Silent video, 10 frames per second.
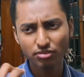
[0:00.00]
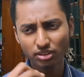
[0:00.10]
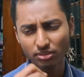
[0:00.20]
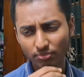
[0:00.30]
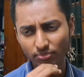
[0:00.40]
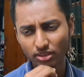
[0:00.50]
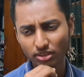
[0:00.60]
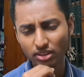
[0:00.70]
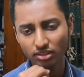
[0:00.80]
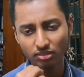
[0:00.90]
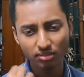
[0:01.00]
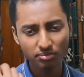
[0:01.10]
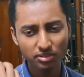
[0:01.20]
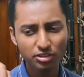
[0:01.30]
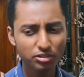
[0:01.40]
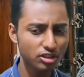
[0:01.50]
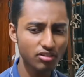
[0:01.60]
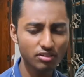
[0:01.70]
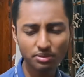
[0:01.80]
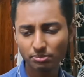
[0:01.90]
India like is a special
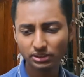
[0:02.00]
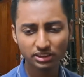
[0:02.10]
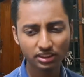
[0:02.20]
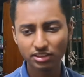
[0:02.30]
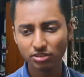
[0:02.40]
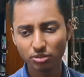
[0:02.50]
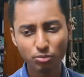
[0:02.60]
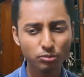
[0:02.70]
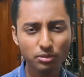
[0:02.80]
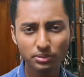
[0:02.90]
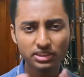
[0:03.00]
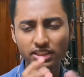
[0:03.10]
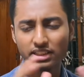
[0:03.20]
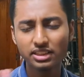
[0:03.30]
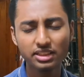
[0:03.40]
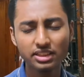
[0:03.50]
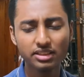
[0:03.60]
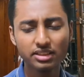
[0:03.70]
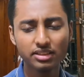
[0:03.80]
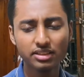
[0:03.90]
case. Anyways, like they have a special
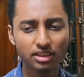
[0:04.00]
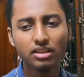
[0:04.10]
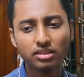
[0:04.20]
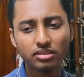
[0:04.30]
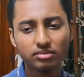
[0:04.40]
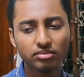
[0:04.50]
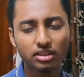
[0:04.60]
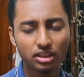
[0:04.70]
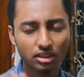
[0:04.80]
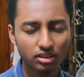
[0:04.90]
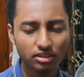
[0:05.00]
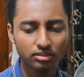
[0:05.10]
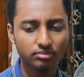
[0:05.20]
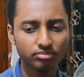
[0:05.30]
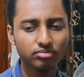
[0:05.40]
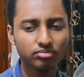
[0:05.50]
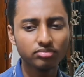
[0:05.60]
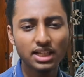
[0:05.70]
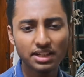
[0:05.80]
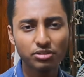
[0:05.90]
like they give a exam in
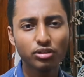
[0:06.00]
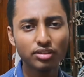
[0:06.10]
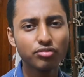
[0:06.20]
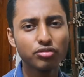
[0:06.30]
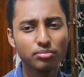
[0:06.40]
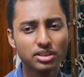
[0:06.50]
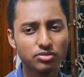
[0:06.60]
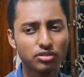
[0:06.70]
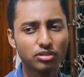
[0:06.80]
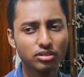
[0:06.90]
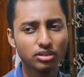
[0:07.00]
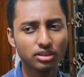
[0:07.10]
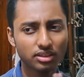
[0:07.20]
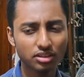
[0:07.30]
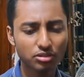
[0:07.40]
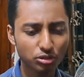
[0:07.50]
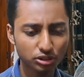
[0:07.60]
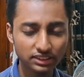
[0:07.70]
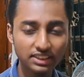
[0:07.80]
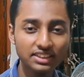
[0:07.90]
March. I'm not sure if they give an exam in June or not.
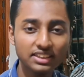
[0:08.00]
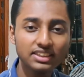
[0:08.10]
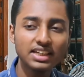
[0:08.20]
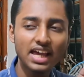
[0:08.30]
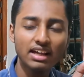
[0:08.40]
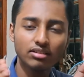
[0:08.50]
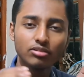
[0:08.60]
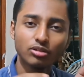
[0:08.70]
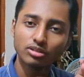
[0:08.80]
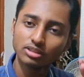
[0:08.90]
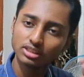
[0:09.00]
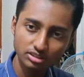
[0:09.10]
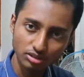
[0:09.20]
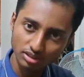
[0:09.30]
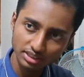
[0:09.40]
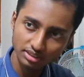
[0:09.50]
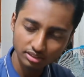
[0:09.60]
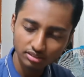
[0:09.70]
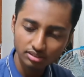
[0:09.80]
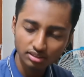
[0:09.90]
So anyways, so
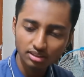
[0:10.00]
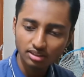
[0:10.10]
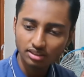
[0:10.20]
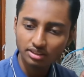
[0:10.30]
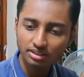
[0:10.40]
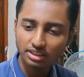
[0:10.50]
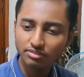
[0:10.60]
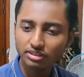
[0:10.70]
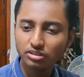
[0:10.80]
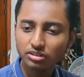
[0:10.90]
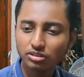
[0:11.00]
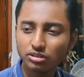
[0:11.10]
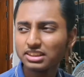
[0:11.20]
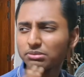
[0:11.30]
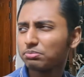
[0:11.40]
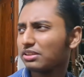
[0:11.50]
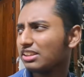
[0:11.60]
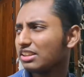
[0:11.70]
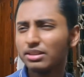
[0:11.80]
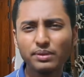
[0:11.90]
yeah, like so
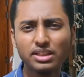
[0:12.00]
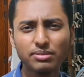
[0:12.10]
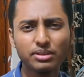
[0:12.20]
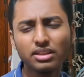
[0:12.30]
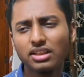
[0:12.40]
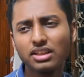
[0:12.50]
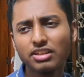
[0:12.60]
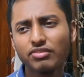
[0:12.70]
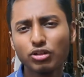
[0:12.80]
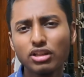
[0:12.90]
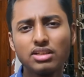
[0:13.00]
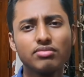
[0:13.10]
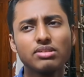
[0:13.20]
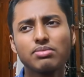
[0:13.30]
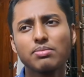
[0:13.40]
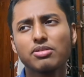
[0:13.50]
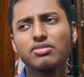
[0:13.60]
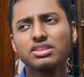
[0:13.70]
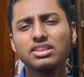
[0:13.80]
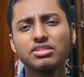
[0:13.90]
basically people talked about
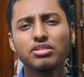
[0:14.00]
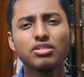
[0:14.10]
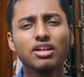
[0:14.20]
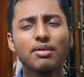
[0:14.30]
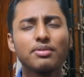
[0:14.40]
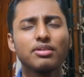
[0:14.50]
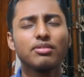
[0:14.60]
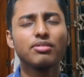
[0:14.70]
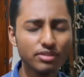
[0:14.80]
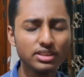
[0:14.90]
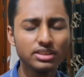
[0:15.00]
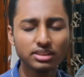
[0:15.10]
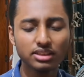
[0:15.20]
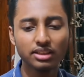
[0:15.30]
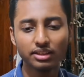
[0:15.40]
it like maybe the Pakistanis